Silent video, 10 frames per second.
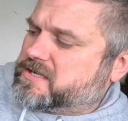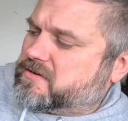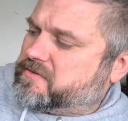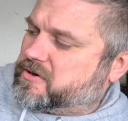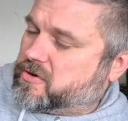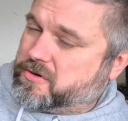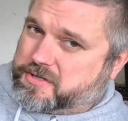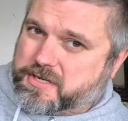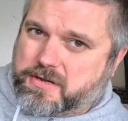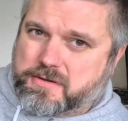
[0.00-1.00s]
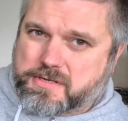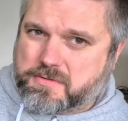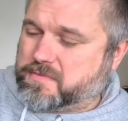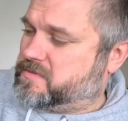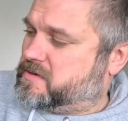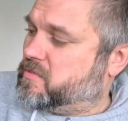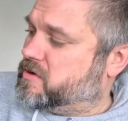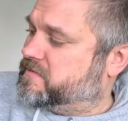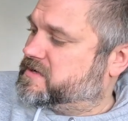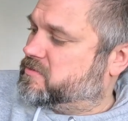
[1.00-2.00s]
So if you're going to
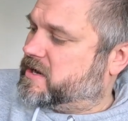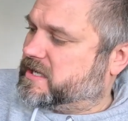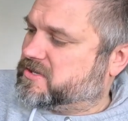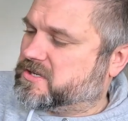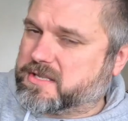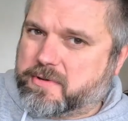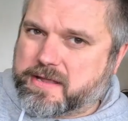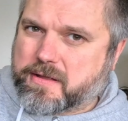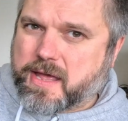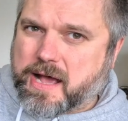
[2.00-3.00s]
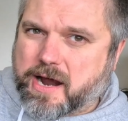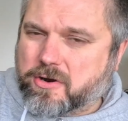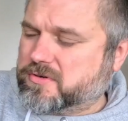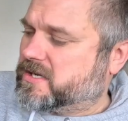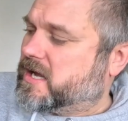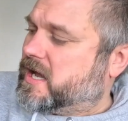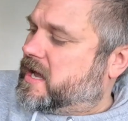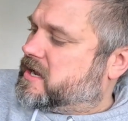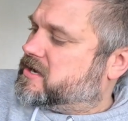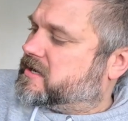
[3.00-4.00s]
move somewhere else using the wee arrows,
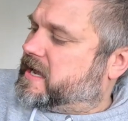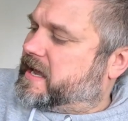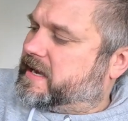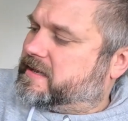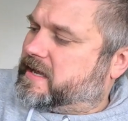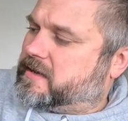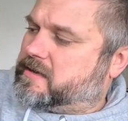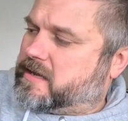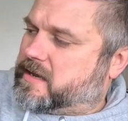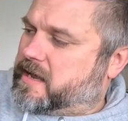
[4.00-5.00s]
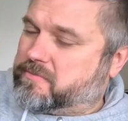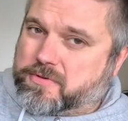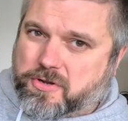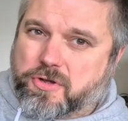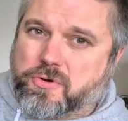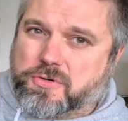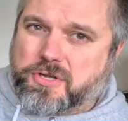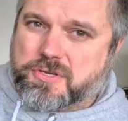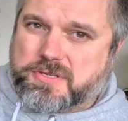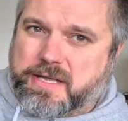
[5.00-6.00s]
you can then hit that and then do a go
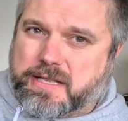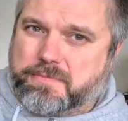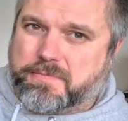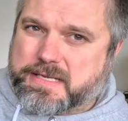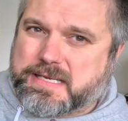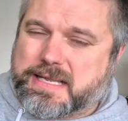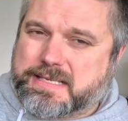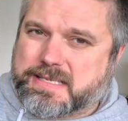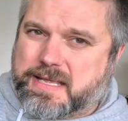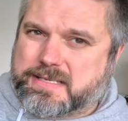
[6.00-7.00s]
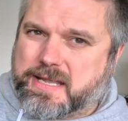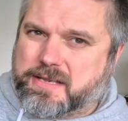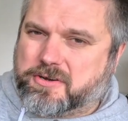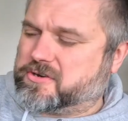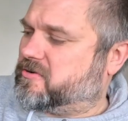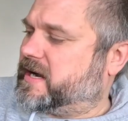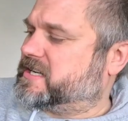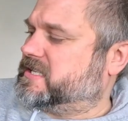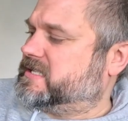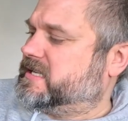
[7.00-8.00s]
to. So that'll basically set your
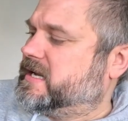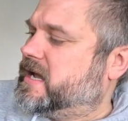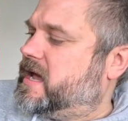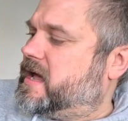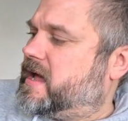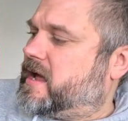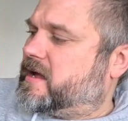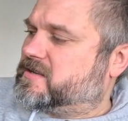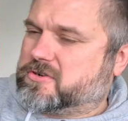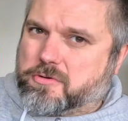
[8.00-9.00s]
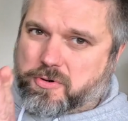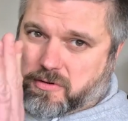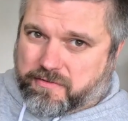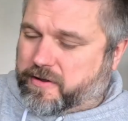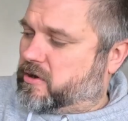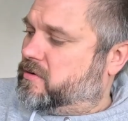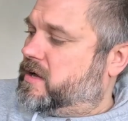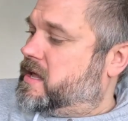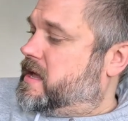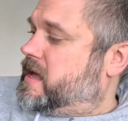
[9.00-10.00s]
directions, so your boat will follow.
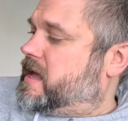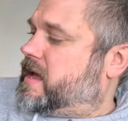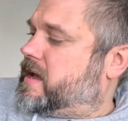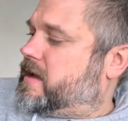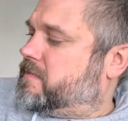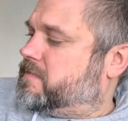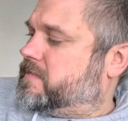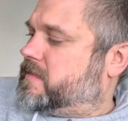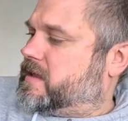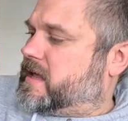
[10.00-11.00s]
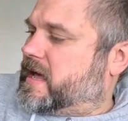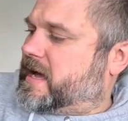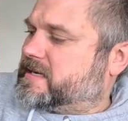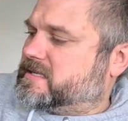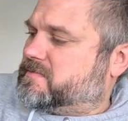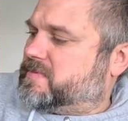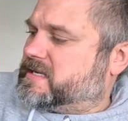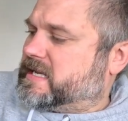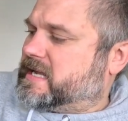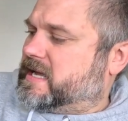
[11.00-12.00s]
X
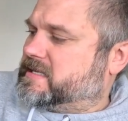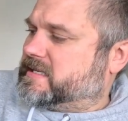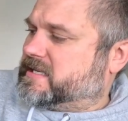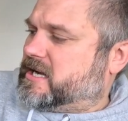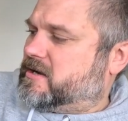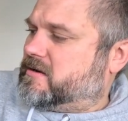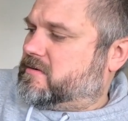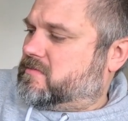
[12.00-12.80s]
basically cancels out.